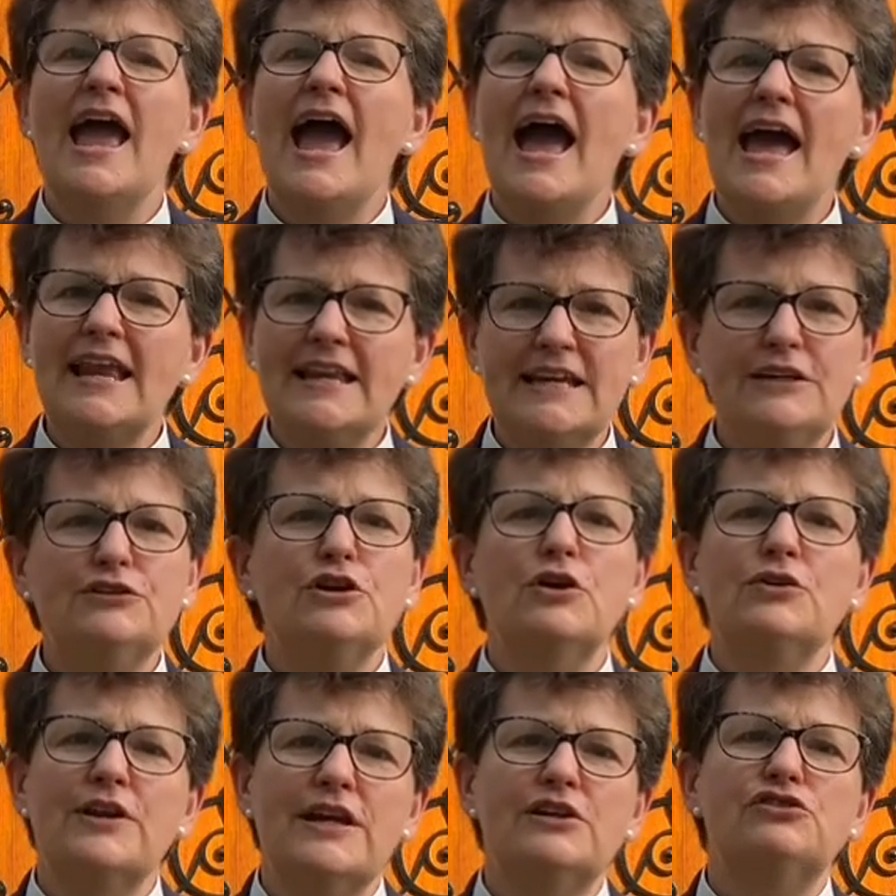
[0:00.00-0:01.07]
Any
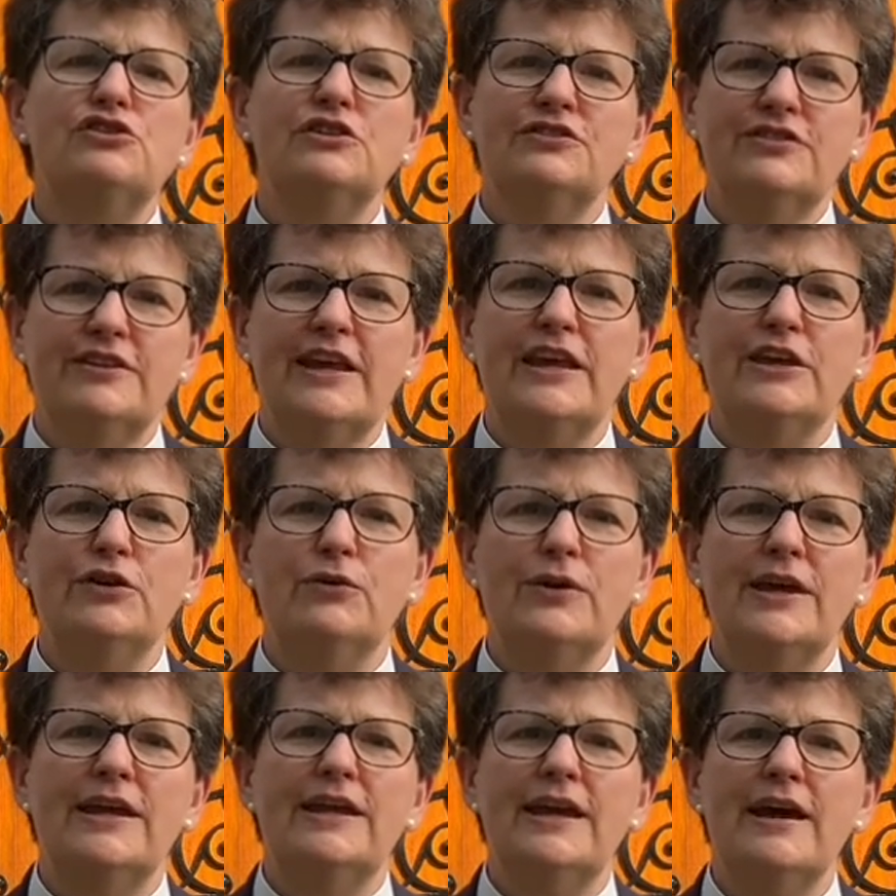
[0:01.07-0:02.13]
donations that you
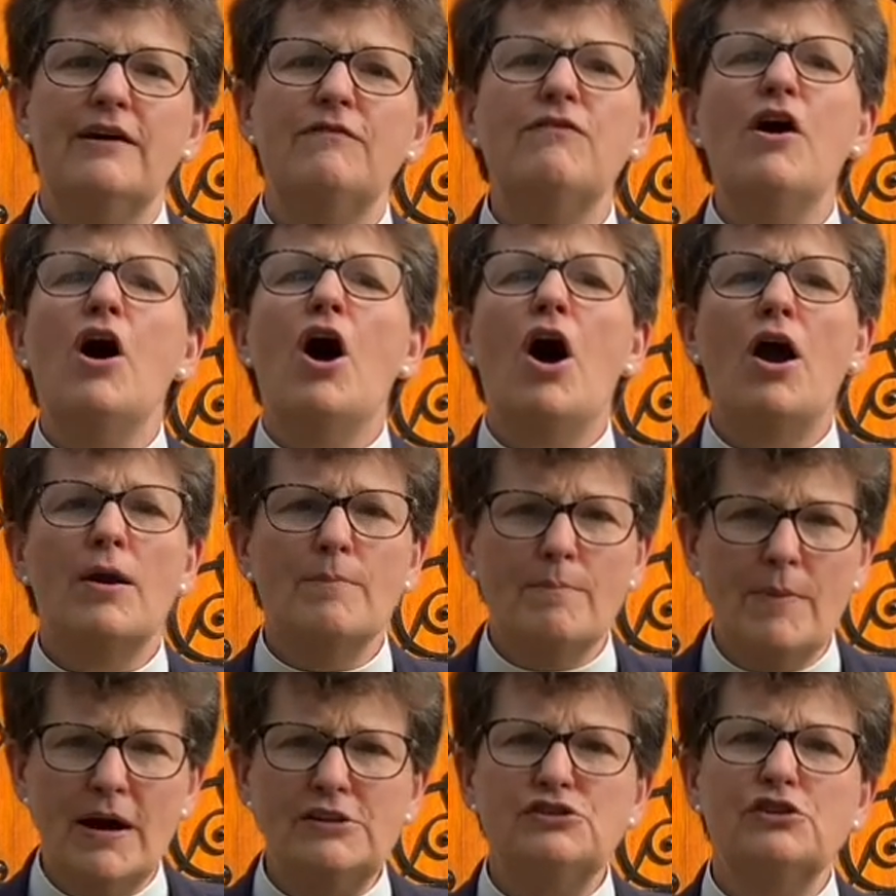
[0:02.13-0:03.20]
can give are
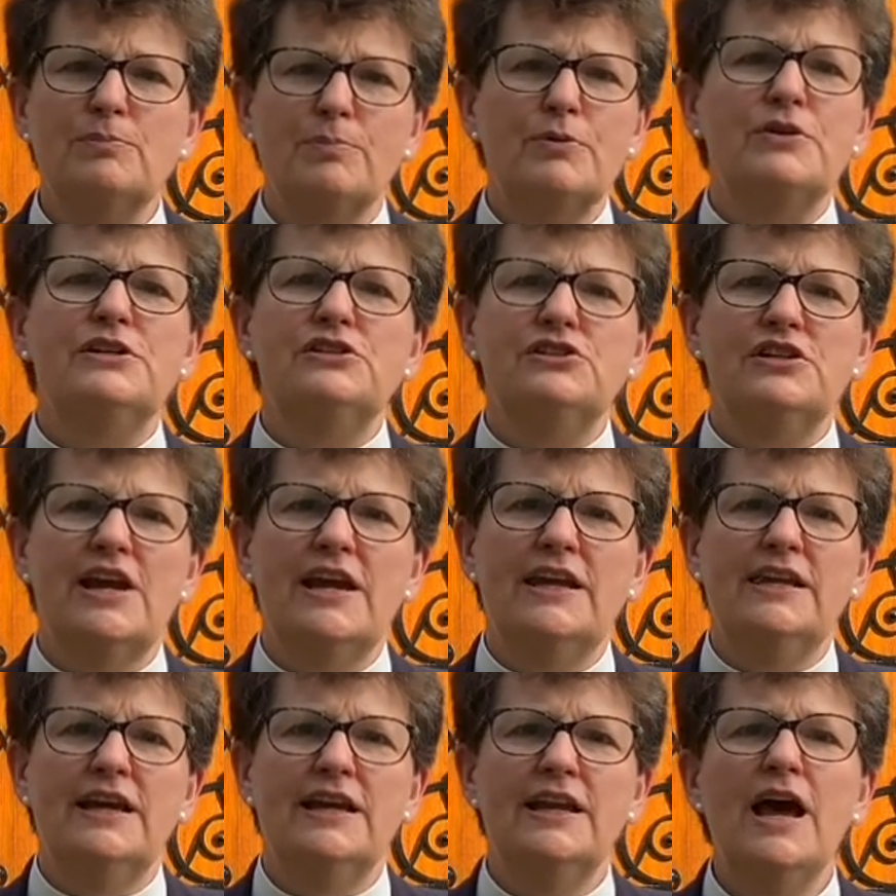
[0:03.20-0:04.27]
much
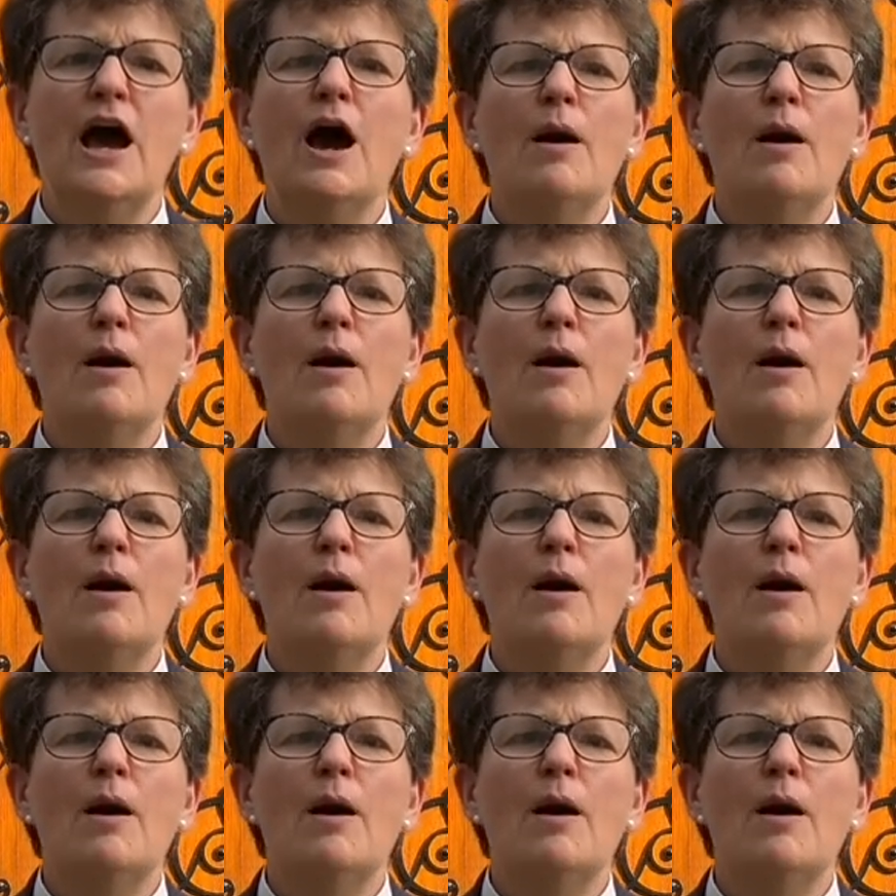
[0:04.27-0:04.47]
appreciated